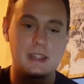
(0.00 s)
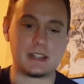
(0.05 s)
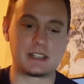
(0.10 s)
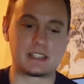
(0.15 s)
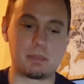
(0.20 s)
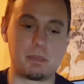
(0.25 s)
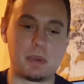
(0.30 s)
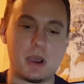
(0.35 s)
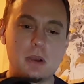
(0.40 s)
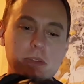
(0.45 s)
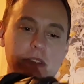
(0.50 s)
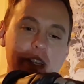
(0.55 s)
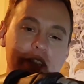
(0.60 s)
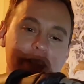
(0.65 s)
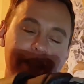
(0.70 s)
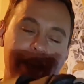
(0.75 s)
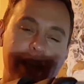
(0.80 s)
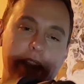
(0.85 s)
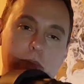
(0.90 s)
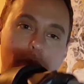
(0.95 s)
It's about the
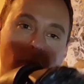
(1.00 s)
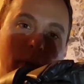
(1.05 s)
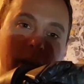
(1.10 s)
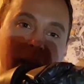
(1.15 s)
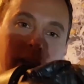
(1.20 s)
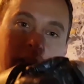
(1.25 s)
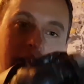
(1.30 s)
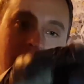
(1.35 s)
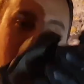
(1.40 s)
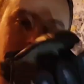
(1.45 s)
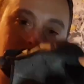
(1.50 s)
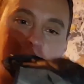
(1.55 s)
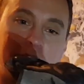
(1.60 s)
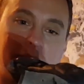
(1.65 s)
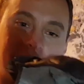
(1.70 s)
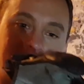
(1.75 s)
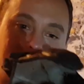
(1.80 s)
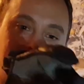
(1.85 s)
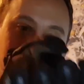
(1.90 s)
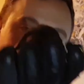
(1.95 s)
same weight as
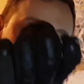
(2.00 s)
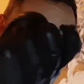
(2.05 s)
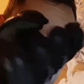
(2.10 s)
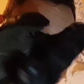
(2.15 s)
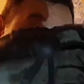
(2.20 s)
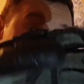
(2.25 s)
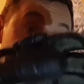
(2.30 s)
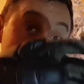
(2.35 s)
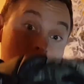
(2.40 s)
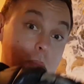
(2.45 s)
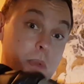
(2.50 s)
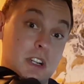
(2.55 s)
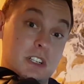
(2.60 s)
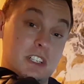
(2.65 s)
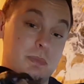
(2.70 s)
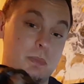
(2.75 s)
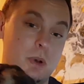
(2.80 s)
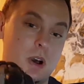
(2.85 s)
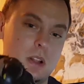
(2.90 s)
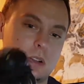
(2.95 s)
this
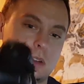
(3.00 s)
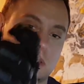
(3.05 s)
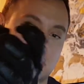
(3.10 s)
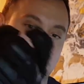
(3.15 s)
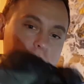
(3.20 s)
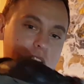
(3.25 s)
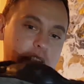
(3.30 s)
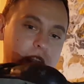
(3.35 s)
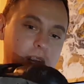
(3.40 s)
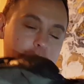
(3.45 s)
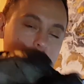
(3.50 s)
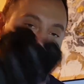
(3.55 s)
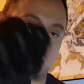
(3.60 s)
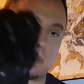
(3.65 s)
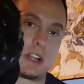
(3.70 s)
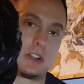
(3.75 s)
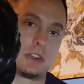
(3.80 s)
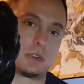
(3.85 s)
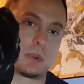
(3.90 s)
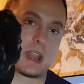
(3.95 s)
much smaller looking
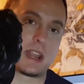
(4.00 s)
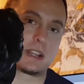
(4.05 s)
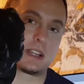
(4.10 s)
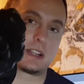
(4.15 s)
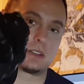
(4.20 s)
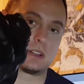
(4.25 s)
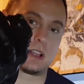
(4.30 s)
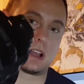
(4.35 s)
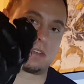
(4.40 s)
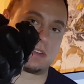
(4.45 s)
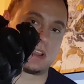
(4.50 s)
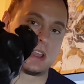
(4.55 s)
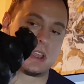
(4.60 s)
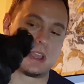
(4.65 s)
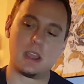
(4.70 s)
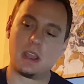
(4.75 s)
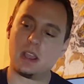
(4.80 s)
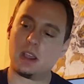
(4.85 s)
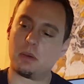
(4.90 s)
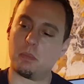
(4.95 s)
Red Dragon glove,
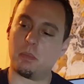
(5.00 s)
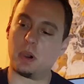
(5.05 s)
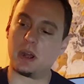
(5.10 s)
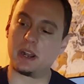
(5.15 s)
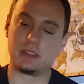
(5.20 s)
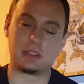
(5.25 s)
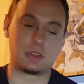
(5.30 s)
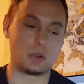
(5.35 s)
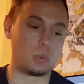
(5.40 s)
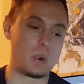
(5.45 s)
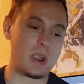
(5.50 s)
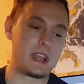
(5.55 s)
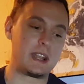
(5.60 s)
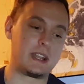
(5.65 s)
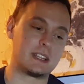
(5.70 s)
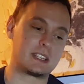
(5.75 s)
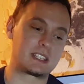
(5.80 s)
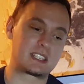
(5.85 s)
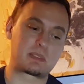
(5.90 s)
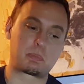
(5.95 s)
but the
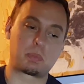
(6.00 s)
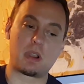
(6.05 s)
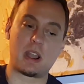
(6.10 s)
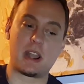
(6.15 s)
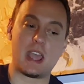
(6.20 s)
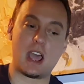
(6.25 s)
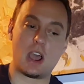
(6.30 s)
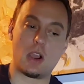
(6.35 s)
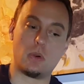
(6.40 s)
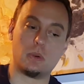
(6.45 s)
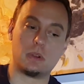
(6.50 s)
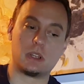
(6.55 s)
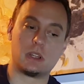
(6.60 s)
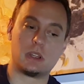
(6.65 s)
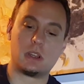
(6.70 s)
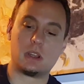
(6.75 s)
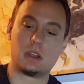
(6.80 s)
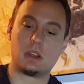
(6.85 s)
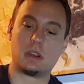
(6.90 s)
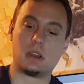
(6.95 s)
weight is spread out
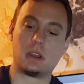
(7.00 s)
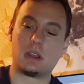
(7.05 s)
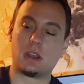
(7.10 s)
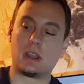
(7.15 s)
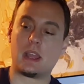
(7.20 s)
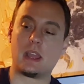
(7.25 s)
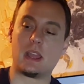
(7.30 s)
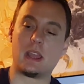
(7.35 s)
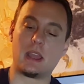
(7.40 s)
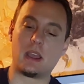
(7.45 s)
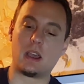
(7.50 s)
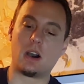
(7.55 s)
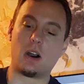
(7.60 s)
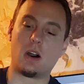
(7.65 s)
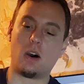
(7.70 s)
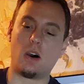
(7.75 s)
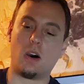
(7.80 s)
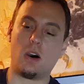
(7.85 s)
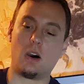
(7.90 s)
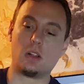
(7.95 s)

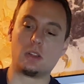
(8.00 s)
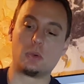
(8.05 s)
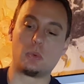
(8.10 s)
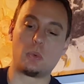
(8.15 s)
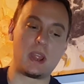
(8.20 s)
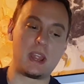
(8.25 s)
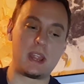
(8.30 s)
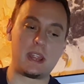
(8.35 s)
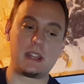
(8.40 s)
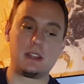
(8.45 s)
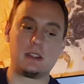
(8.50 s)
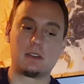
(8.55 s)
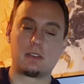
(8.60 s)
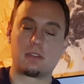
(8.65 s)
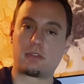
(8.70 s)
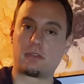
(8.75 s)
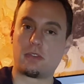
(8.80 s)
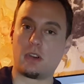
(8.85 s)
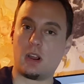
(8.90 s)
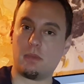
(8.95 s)
all the way
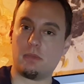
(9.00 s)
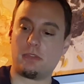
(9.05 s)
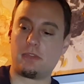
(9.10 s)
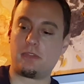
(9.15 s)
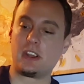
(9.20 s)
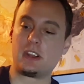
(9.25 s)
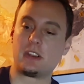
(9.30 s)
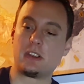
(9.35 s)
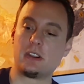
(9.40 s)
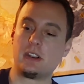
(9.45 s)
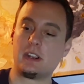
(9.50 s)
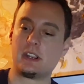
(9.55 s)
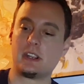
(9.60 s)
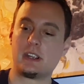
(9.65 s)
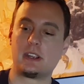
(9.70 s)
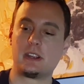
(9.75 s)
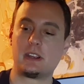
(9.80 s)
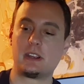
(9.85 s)
from finger